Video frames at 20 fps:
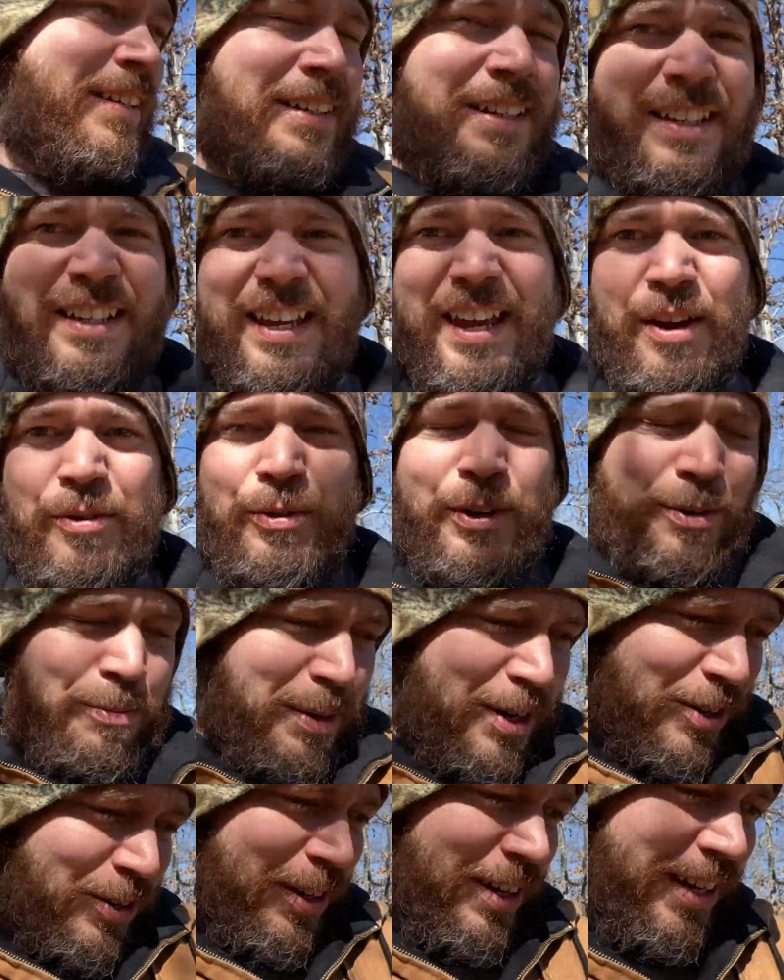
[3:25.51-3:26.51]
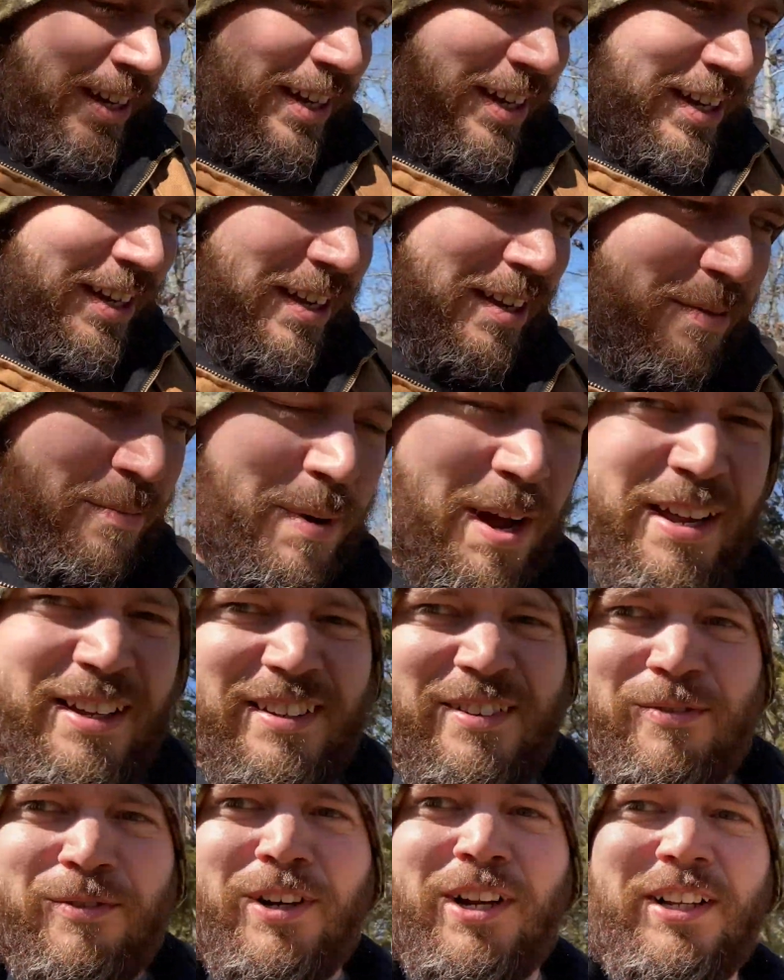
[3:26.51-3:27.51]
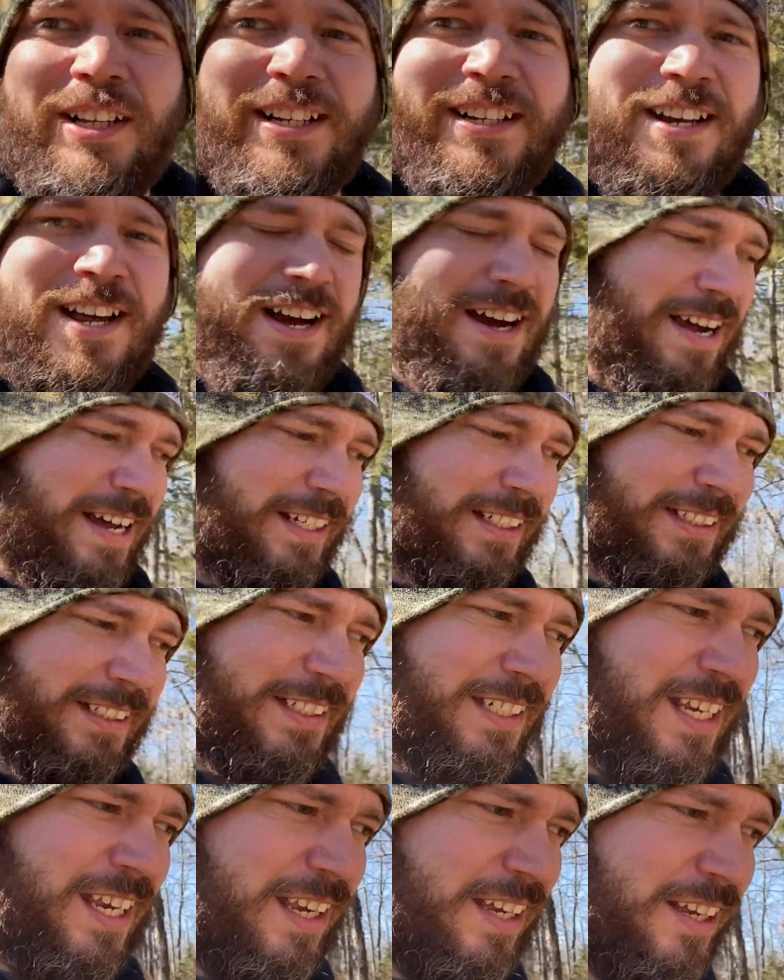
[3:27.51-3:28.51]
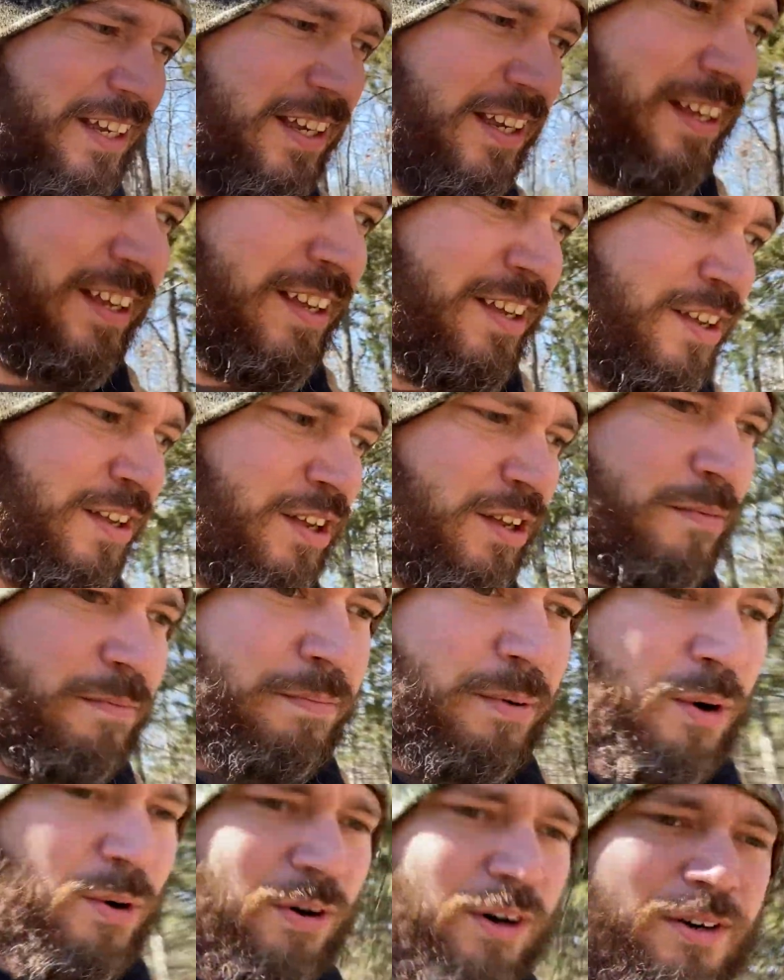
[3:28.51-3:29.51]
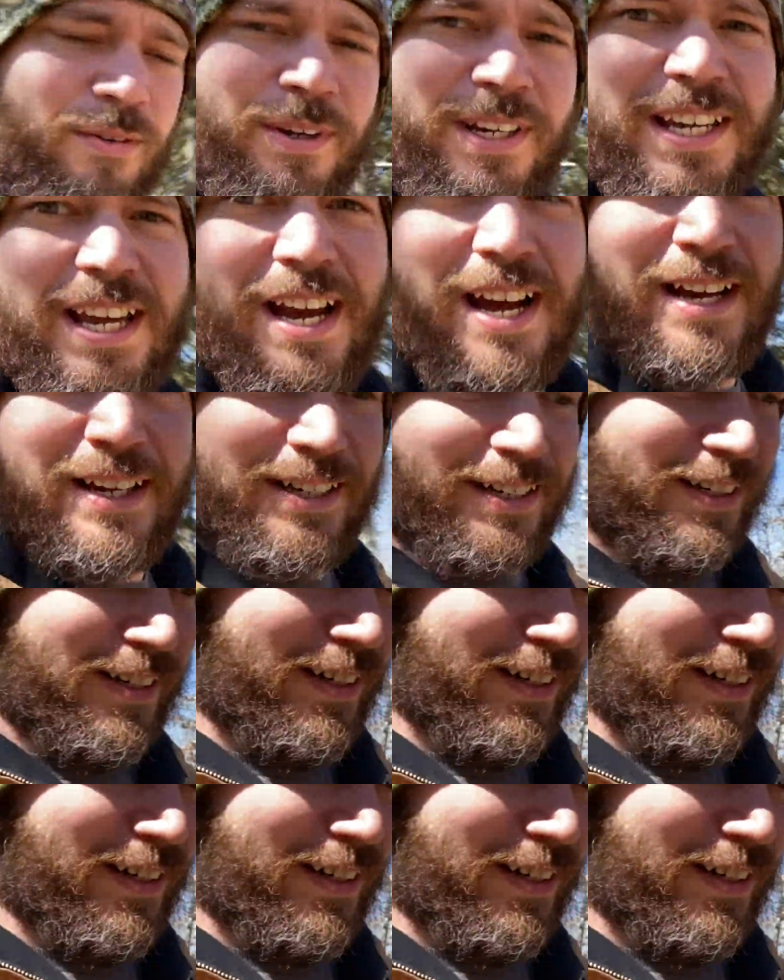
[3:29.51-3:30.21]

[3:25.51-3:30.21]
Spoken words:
Can't win them all, but really nice board we got here.